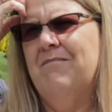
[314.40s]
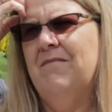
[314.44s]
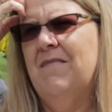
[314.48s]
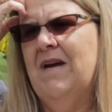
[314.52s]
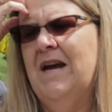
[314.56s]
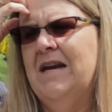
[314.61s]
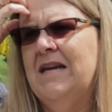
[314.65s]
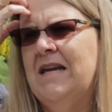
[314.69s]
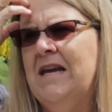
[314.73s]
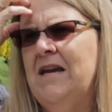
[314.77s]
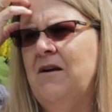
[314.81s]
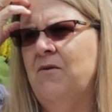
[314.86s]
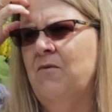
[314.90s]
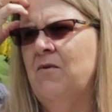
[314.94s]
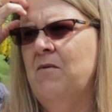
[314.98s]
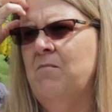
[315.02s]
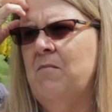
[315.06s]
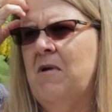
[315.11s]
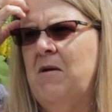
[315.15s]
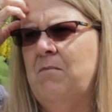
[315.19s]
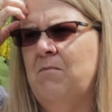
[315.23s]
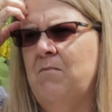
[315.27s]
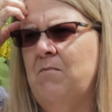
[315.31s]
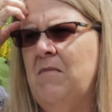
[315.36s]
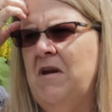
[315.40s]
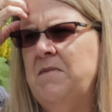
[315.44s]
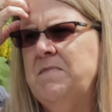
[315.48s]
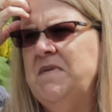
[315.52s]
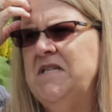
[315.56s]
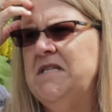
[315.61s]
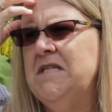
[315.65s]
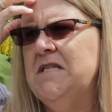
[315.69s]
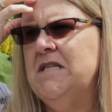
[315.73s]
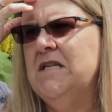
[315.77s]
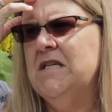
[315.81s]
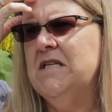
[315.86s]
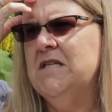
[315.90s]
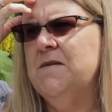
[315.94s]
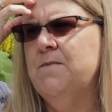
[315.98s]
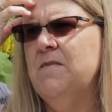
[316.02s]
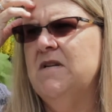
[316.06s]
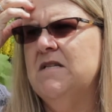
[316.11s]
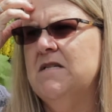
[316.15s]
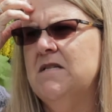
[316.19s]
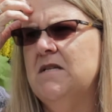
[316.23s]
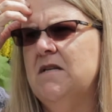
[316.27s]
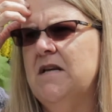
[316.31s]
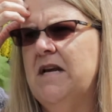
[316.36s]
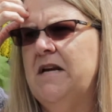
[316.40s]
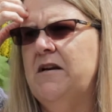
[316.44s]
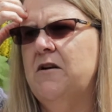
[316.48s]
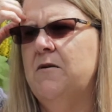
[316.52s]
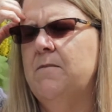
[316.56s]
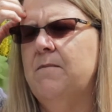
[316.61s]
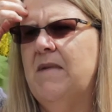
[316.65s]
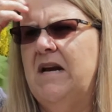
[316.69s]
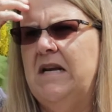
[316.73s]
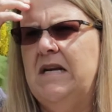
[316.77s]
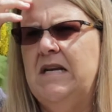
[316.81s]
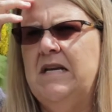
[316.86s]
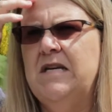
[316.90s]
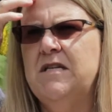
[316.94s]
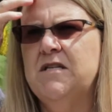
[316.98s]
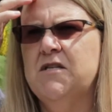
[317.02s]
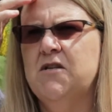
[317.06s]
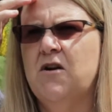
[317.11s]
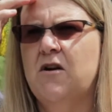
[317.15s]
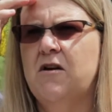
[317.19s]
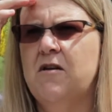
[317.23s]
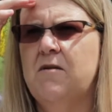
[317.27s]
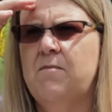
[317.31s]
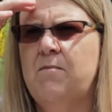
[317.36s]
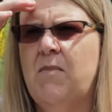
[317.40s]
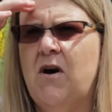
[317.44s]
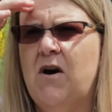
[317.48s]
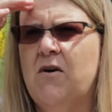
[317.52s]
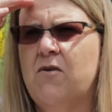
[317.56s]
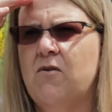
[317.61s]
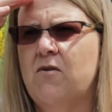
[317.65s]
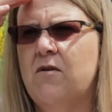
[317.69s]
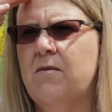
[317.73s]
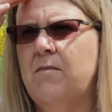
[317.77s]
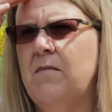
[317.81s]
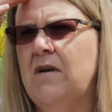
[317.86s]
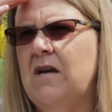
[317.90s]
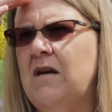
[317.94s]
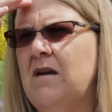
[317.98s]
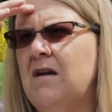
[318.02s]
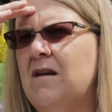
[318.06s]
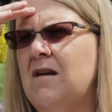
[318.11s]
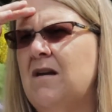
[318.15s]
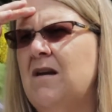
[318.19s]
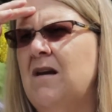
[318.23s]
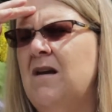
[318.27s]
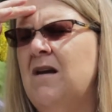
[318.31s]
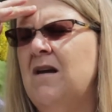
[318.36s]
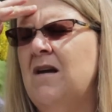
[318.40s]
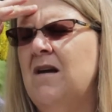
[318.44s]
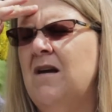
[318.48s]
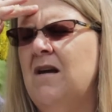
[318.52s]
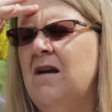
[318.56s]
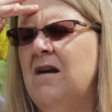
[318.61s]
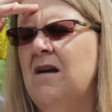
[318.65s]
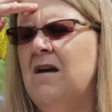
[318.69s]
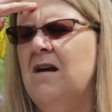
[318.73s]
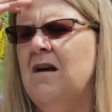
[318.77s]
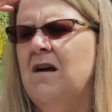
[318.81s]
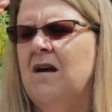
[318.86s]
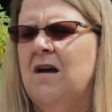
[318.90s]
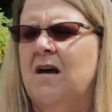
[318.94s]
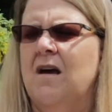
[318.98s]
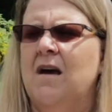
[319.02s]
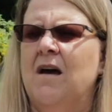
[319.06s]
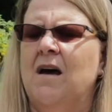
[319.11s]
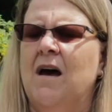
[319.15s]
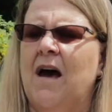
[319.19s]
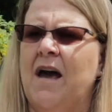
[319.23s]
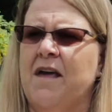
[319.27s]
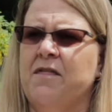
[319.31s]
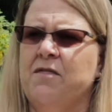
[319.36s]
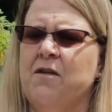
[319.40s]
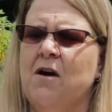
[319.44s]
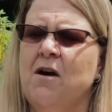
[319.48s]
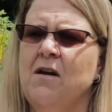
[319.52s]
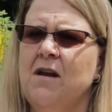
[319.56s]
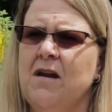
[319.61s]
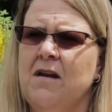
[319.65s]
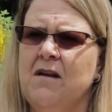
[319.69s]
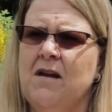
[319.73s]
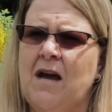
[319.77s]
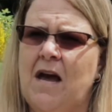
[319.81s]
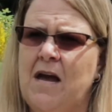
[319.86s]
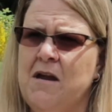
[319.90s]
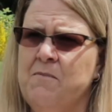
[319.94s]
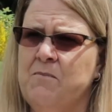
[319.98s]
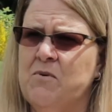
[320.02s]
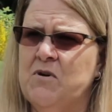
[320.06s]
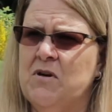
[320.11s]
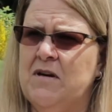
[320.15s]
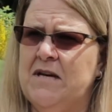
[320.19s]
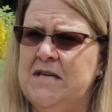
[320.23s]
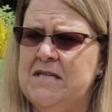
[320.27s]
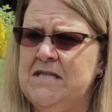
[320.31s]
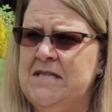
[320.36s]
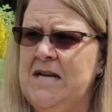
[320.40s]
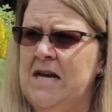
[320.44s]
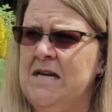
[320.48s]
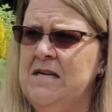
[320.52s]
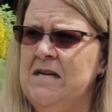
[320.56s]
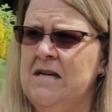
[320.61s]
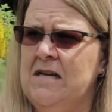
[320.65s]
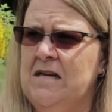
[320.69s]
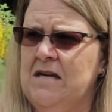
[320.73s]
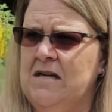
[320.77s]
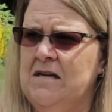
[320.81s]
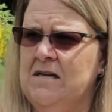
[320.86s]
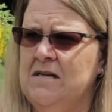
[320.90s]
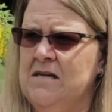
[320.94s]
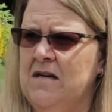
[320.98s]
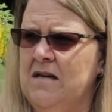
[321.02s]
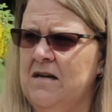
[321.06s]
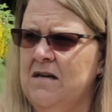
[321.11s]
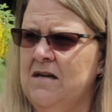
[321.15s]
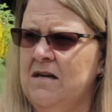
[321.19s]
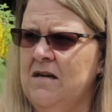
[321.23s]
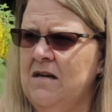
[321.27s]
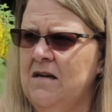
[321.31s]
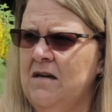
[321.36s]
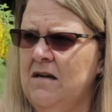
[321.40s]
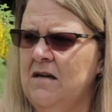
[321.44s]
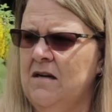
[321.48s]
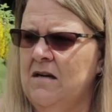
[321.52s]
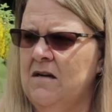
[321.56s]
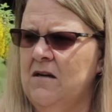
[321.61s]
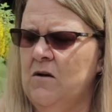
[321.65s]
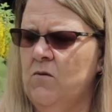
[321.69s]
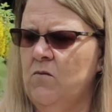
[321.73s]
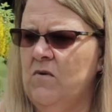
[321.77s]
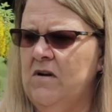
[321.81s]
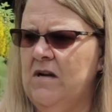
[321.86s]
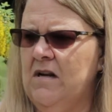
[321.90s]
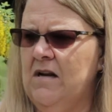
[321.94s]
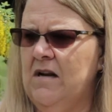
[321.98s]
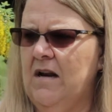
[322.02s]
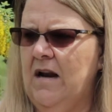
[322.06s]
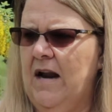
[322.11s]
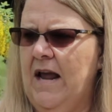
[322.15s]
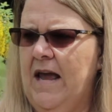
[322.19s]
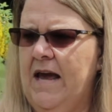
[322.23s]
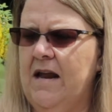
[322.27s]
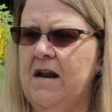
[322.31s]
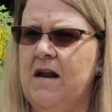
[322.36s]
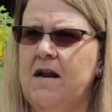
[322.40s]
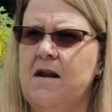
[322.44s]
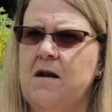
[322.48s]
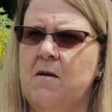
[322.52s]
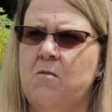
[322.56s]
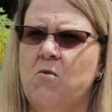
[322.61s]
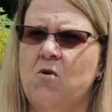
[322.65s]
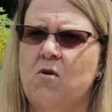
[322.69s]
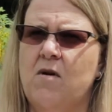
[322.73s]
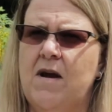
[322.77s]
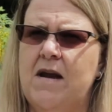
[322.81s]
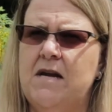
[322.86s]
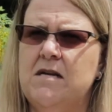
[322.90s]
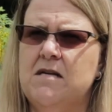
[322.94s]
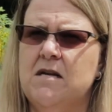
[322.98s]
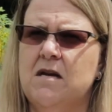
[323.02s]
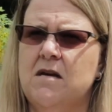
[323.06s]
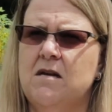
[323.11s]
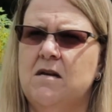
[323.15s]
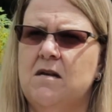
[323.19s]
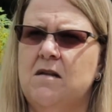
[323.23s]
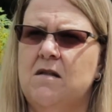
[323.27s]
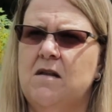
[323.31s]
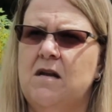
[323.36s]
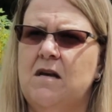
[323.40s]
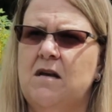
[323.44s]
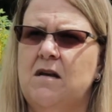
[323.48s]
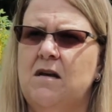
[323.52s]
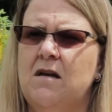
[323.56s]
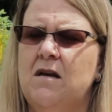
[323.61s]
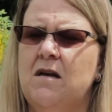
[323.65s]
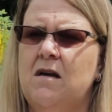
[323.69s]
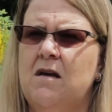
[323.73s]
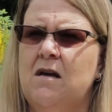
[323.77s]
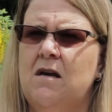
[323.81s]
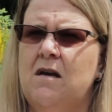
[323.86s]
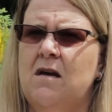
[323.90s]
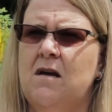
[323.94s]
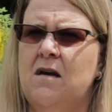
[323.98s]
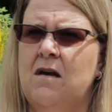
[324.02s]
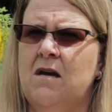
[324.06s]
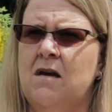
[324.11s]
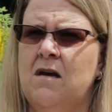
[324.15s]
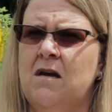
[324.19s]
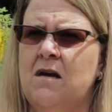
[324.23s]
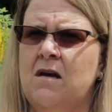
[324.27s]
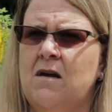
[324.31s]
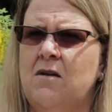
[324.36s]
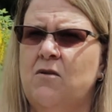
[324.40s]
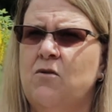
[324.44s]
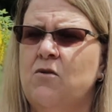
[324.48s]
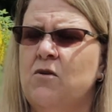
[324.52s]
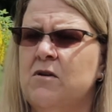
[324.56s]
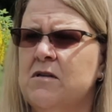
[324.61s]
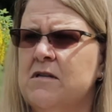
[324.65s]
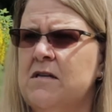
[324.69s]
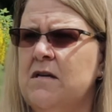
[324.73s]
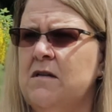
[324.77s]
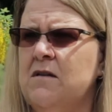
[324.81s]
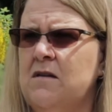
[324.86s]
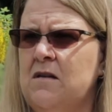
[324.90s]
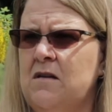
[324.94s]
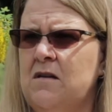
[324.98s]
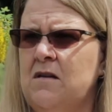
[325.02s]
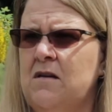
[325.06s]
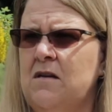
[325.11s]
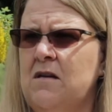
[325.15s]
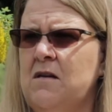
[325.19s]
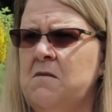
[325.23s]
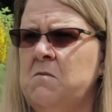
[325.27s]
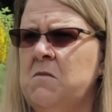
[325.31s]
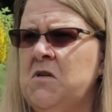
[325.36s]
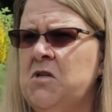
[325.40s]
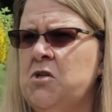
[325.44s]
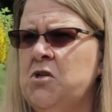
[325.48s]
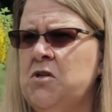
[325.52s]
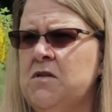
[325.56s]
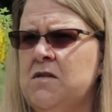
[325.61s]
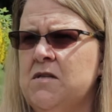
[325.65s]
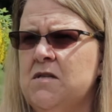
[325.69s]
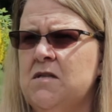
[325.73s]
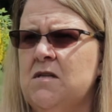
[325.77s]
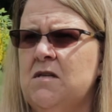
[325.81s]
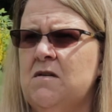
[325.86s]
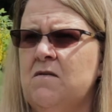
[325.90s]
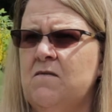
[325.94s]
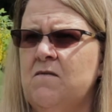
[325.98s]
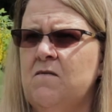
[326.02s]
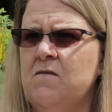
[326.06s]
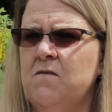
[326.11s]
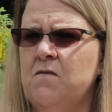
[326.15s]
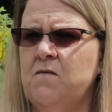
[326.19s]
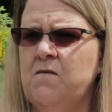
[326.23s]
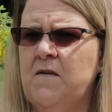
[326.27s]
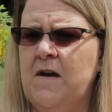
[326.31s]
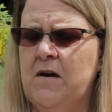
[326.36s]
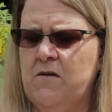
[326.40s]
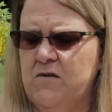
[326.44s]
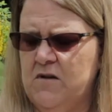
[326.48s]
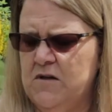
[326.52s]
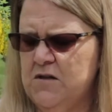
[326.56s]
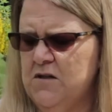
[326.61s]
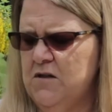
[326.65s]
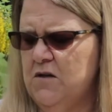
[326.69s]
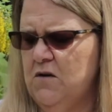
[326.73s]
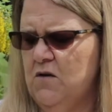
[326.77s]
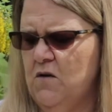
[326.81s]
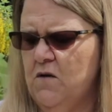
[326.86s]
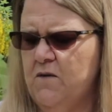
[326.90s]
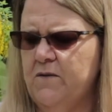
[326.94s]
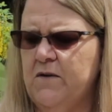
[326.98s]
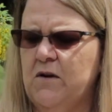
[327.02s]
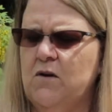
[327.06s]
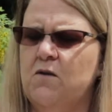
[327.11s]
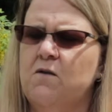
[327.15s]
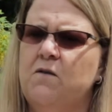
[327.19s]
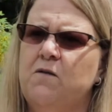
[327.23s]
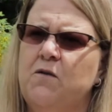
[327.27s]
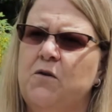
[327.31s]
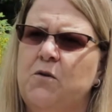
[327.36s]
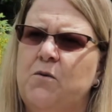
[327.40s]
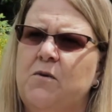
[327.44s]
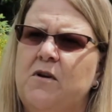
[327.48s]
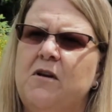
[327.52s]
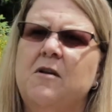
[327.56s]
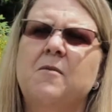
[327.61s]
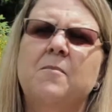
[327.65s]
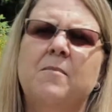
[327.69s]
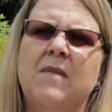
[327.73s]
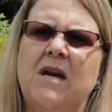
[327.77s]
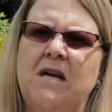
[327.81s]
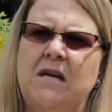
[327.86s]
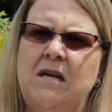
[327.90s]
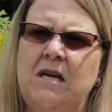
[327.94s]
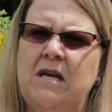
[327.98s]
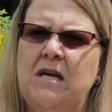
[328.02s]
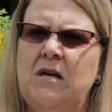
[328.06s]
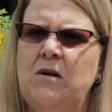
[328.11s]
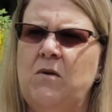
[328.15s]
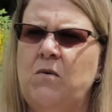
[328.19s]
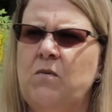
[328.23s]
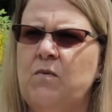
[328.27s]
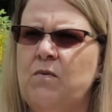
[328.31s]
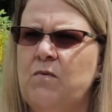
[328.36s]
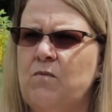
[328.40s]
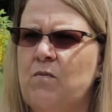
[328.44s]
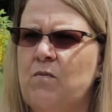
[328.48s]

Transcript: I can't remember, maybe 6 months later, my knee started bothering me, and I thought I'd hyperextended it, and I went in and had an MRI done, and they looked at the images and found the synovial fluid in my knee